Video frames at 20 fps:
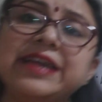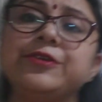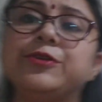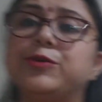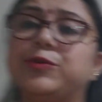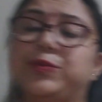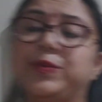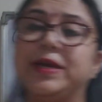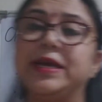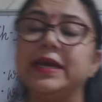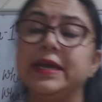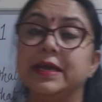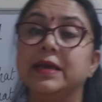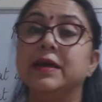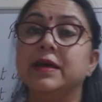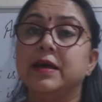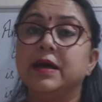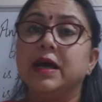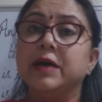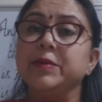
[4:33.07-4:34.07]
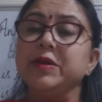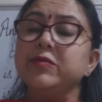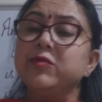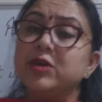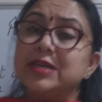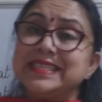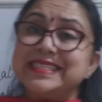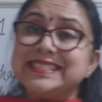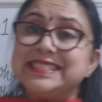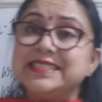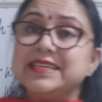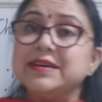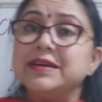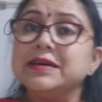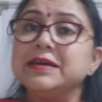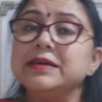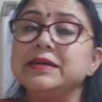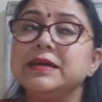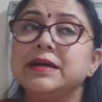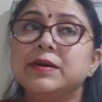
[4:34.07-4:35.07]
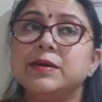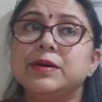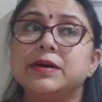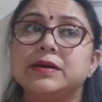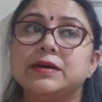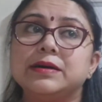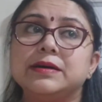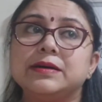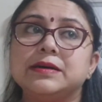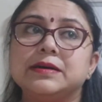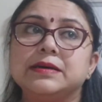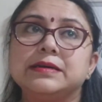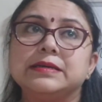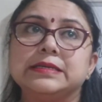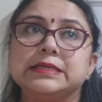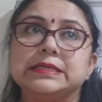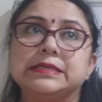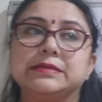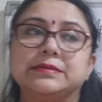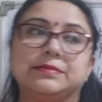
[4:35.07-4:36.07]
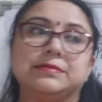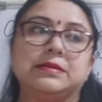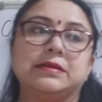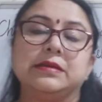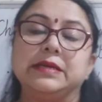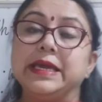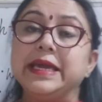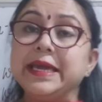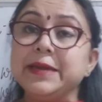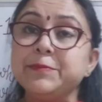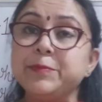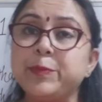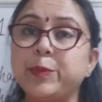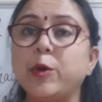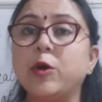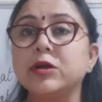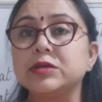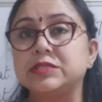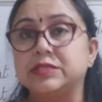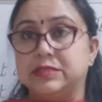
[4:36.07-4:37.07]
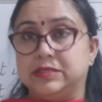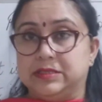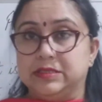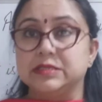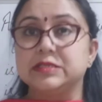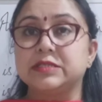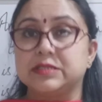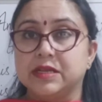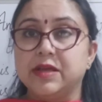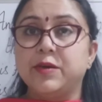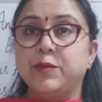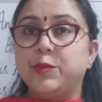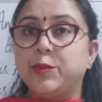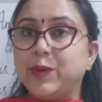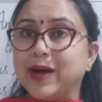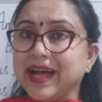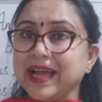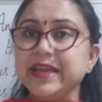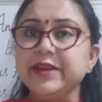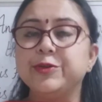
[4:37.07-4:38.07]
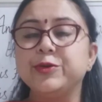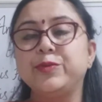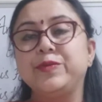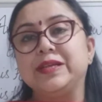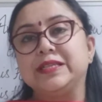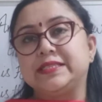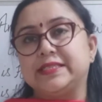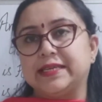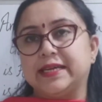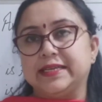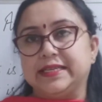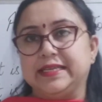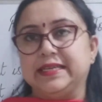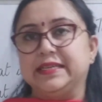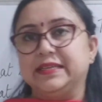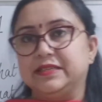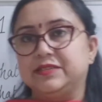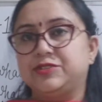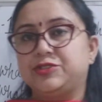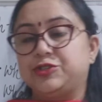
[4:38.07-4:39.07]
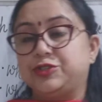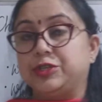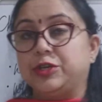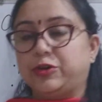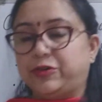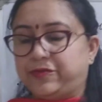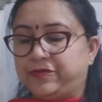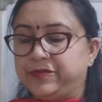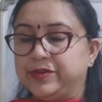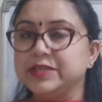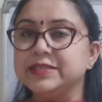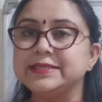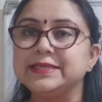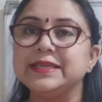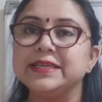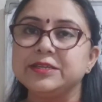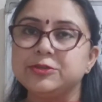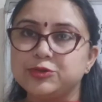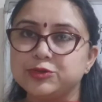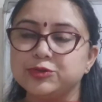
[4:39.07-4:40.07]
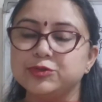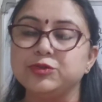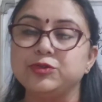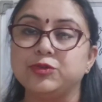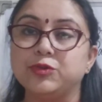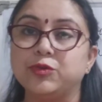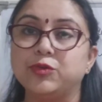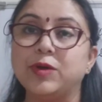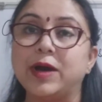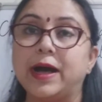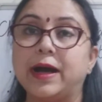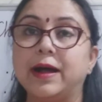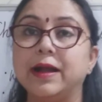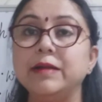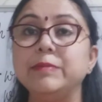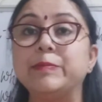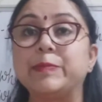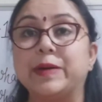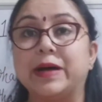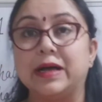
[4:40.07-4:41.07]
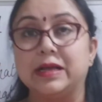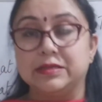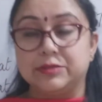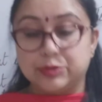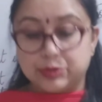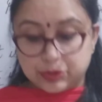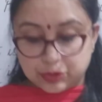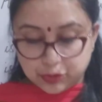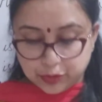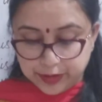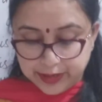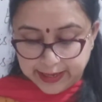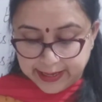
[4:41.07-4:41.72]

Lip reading: do we, what is the importance? Why do we study history? Obviously to know our past. So